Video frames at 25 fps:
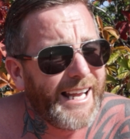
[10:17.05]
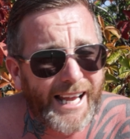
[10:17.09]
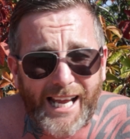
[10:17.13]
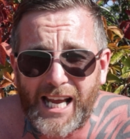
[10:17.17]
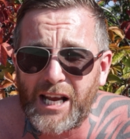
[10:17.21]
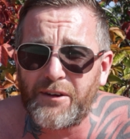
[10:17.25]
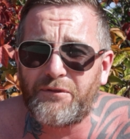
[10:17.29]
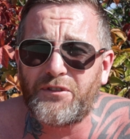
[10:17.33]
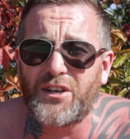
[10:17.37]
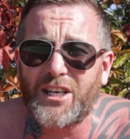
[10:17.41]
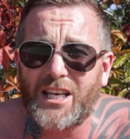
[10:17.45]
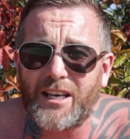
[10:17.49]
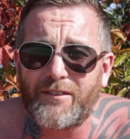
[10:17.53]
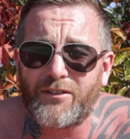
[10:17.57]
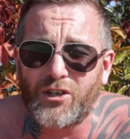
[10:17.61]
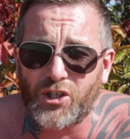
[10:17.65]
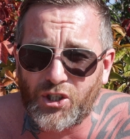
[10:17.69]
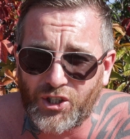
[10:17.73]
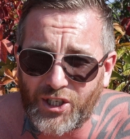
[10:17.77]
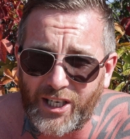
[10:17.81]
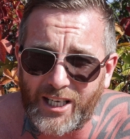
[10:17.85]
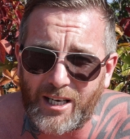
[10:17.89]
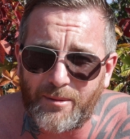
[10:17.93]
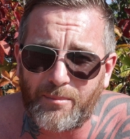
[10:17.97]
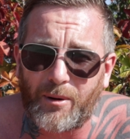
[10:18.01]
if you give a
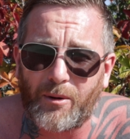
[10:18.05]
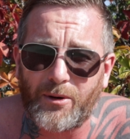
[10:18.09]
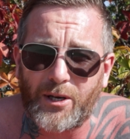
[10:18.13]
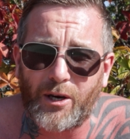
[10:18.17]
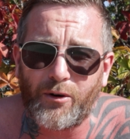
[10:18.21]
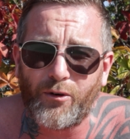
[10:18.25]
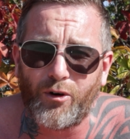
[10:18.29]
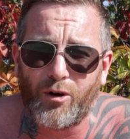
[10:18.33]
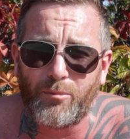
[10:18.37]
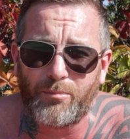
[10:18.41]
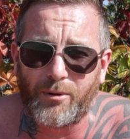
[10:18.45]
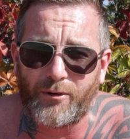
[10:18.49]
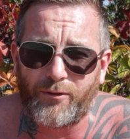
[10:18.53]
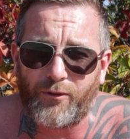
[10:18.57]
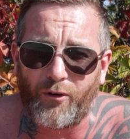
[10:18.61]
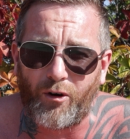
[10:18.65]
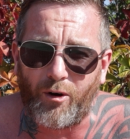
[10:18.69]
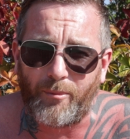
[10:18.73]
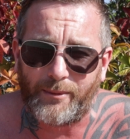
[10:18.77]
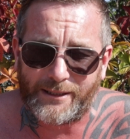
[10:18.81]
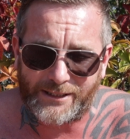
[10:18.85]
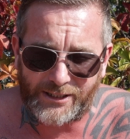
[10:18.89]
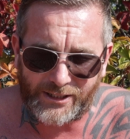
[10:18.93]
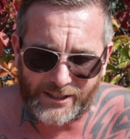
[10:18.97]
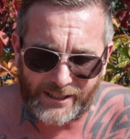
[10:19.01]
shit about your own
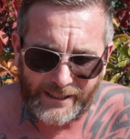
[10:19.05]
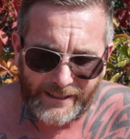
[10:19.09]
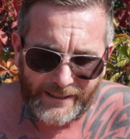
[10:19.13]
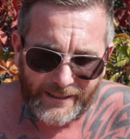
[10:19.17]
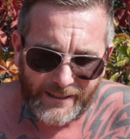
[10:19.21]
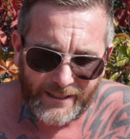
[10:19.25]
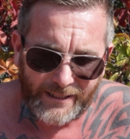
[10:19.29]
performance.